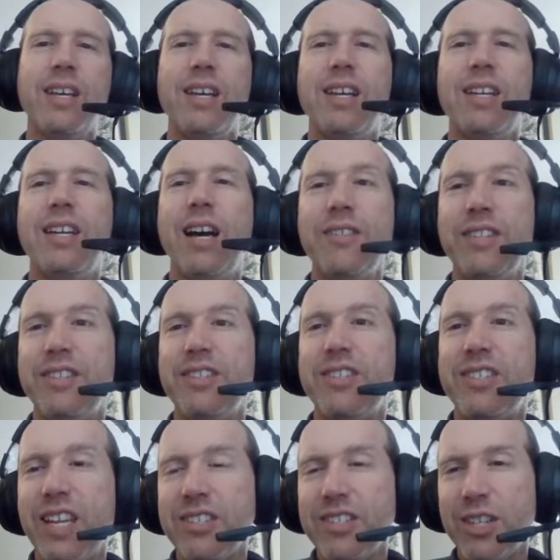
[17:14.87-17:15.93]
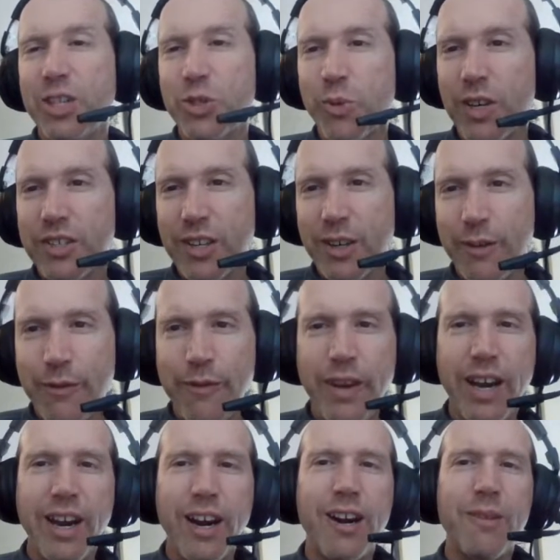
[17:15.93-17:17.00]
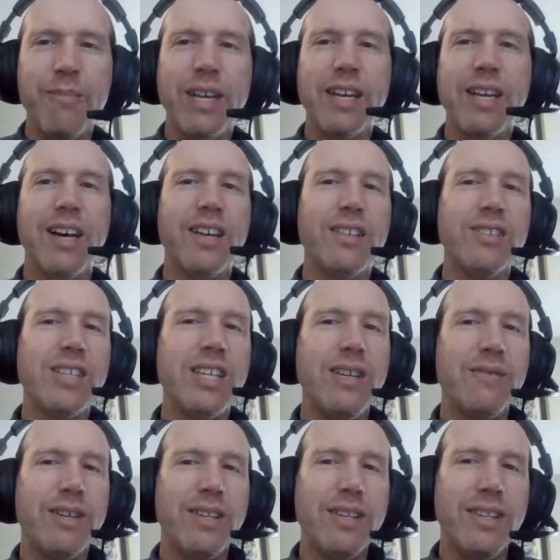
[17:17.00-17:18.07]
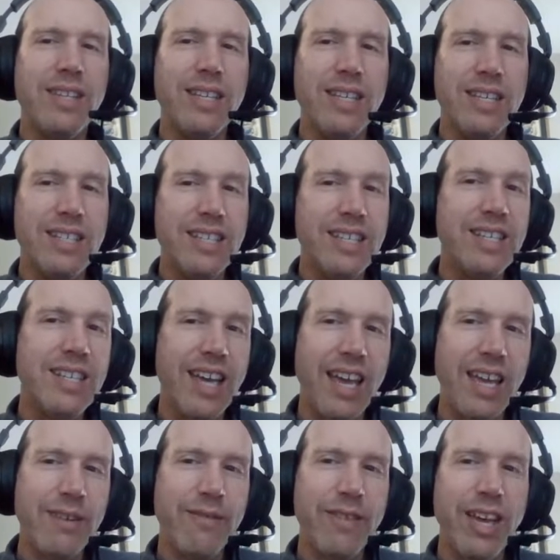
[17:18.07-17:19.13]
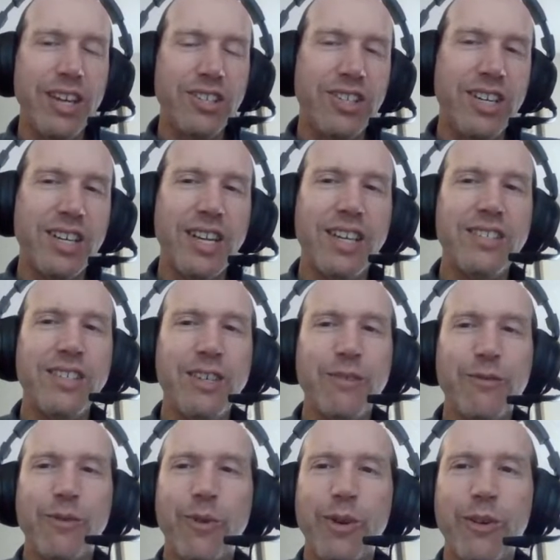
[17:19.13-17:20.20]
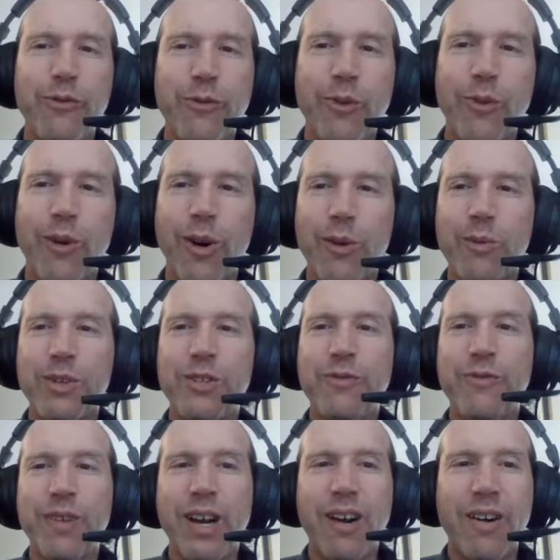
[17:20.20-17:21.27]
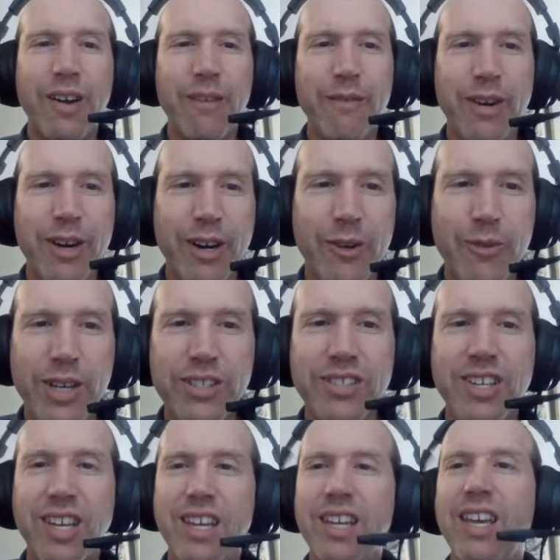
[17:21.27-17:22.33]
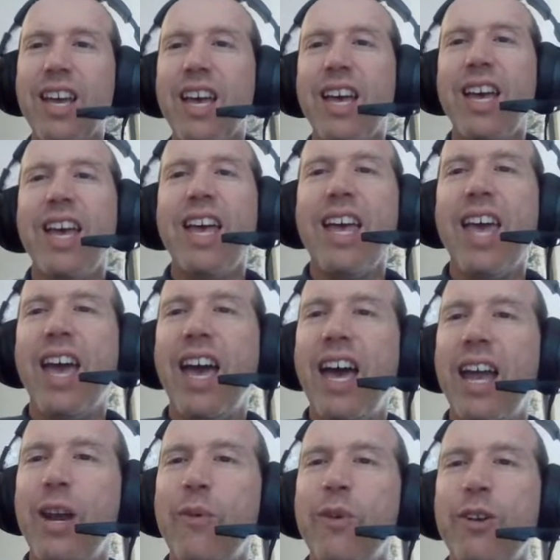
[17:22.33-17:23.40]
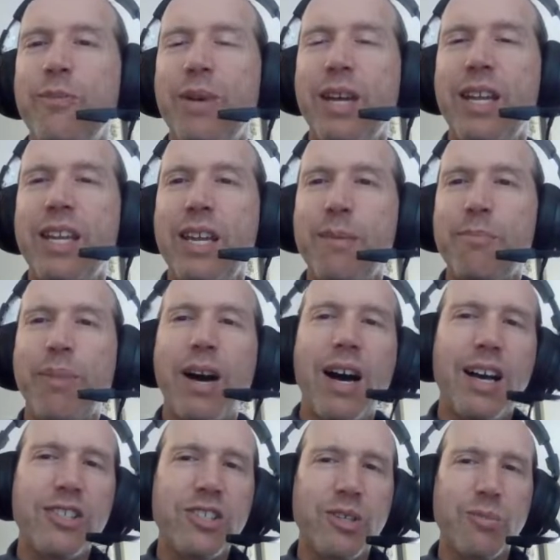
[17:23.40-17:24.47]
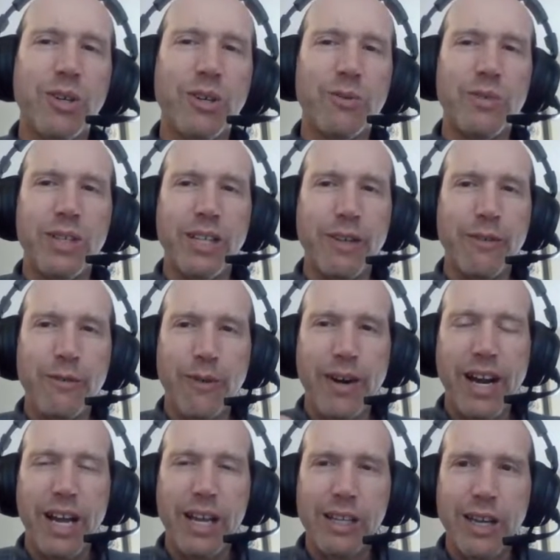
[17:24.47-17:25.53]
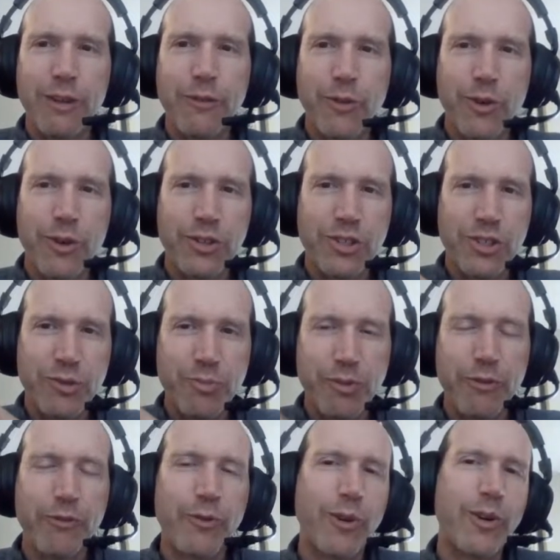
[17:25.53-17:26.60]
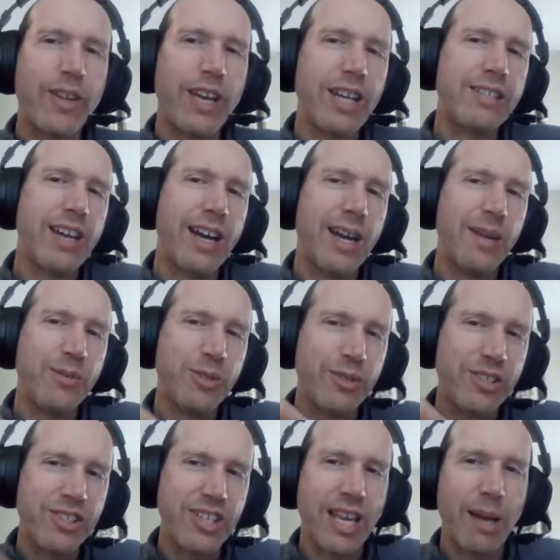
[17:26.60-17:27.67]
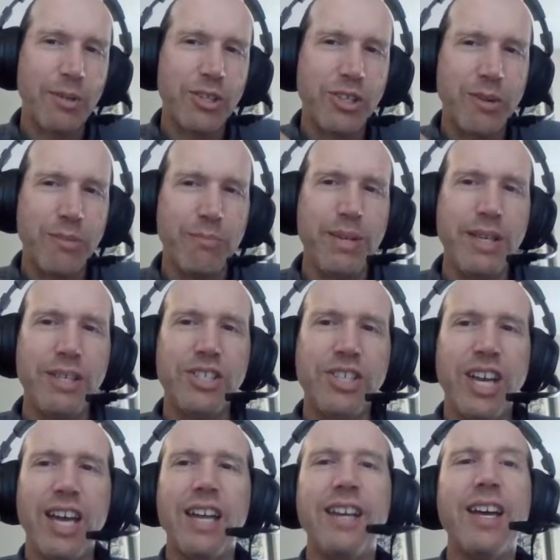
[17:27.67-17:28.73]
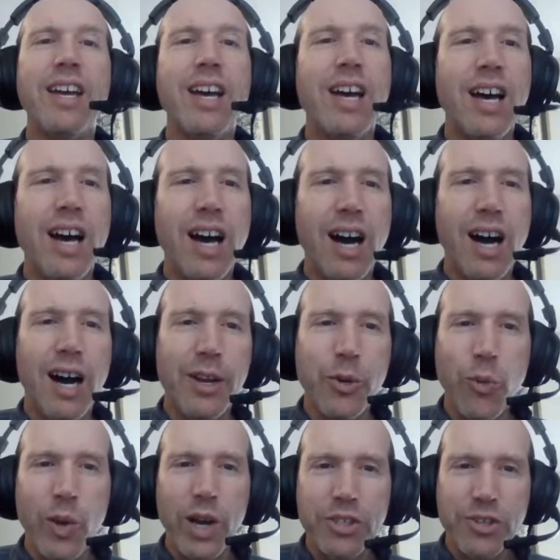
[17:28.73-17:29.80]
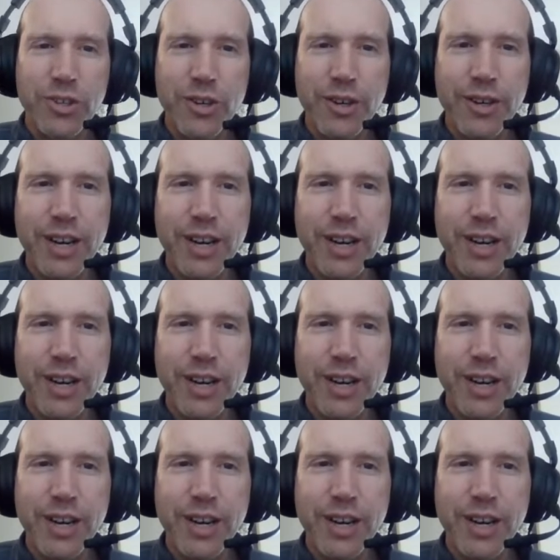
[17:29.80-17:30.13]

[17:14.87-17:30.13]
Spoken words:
Now, in a sense, this was unfair, because even the D-Day invasion in 1944 was very, very risky, and it would have been impossible, really, for Allied forces before that time to establish a beachhead on Western